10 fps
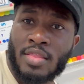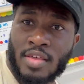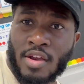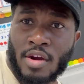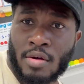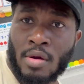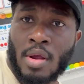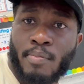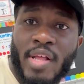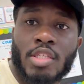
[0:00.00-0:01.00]
their
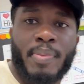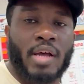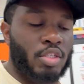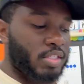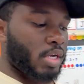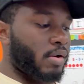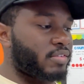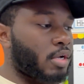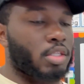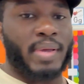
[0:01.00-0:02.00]
pencil pouches, I know I
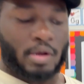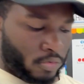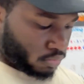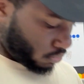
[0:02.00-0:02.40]
talked about,